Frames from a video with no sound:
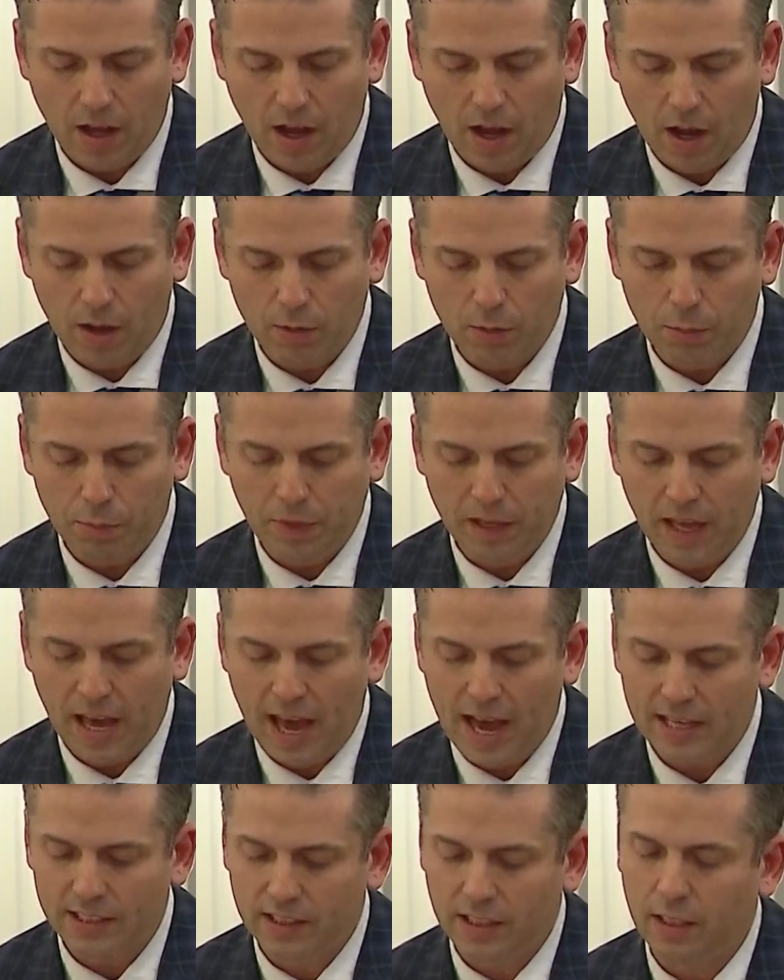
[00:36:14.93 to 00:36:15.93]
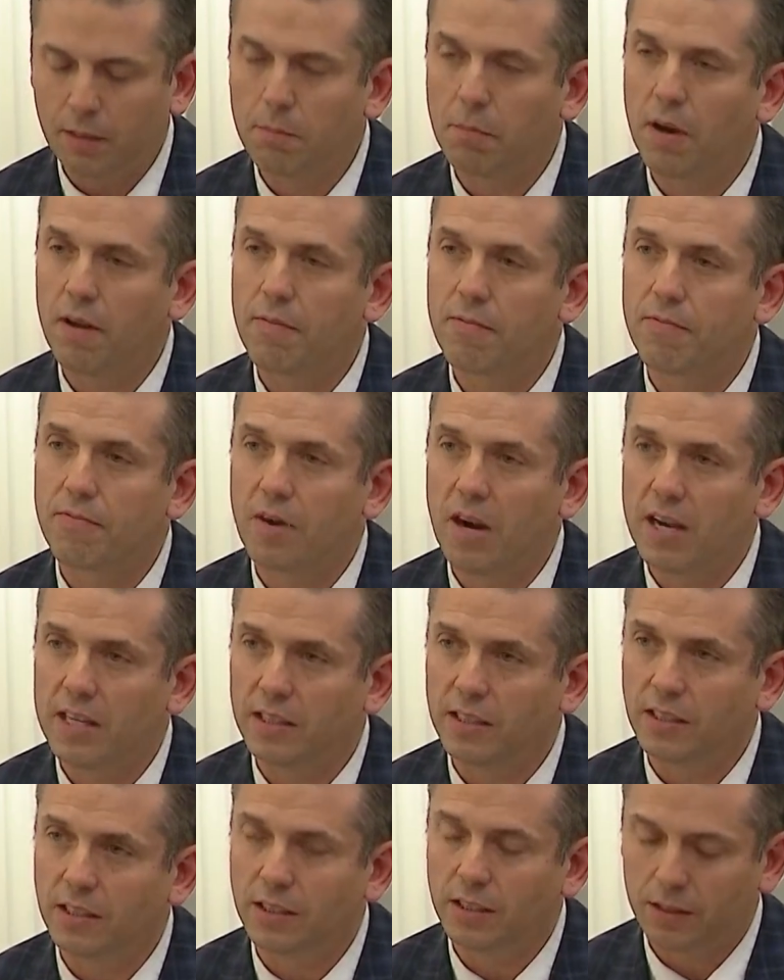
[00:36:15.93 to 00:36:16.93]
I will be asking my
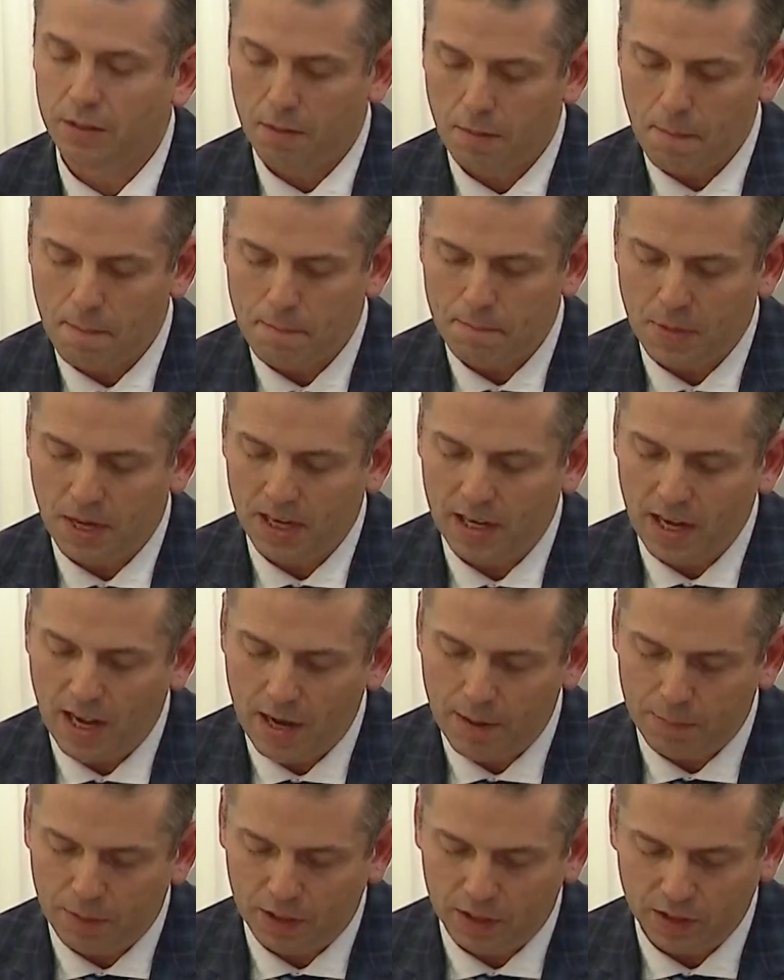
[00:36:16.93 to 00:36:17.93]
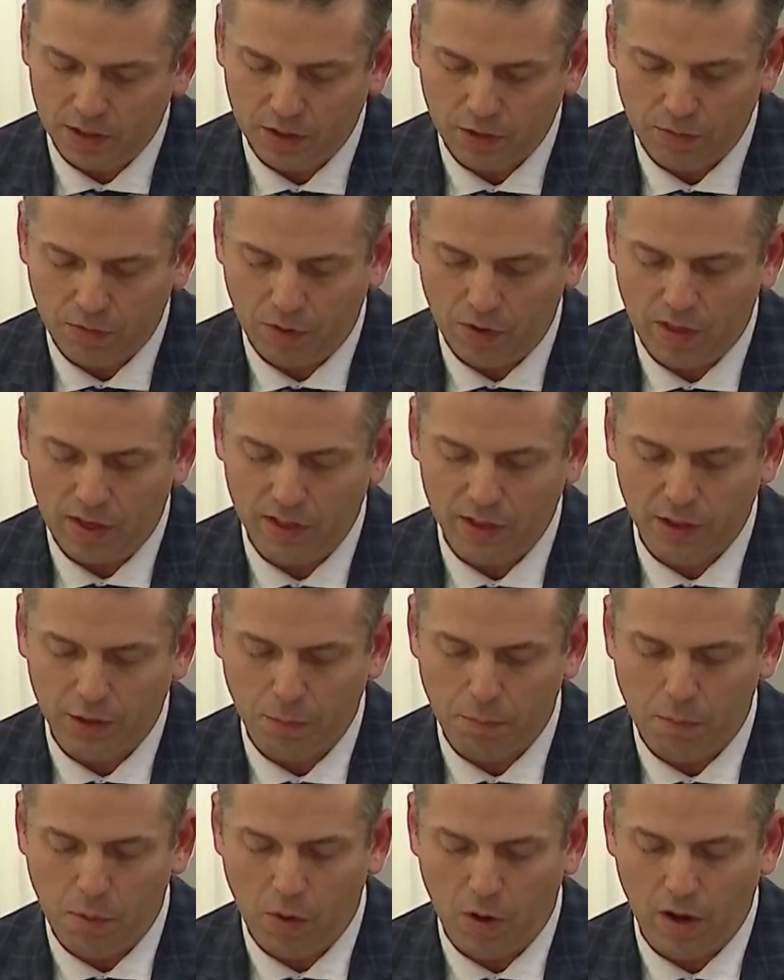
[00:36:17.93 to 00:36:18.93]
friends, my neighbors, for their
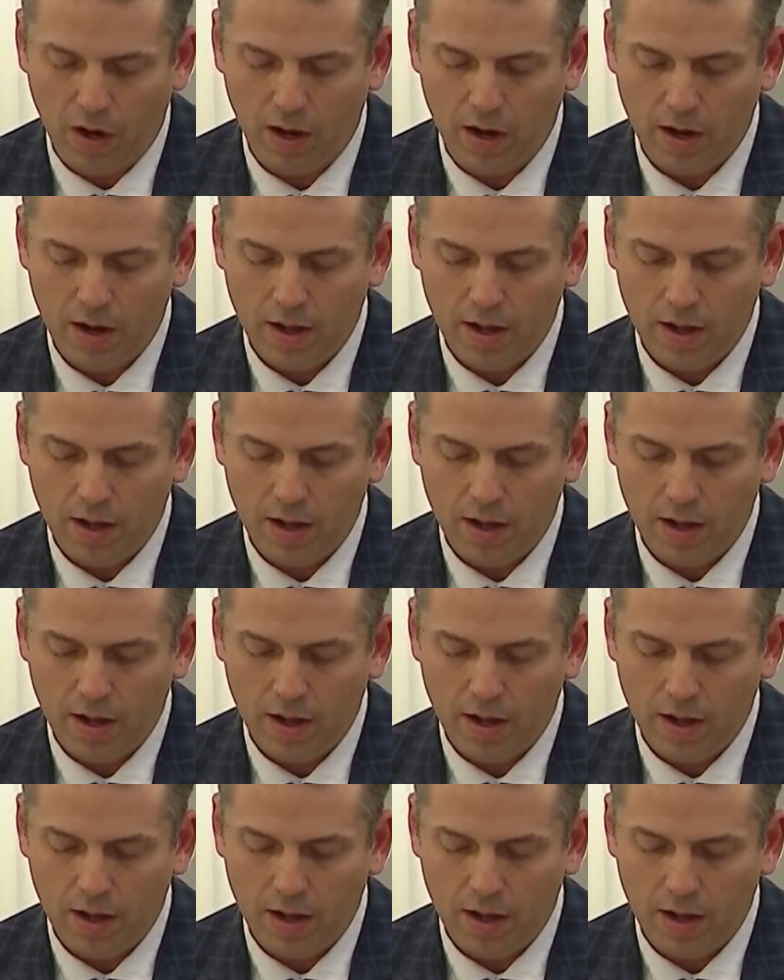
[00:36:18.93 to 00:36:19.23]
support.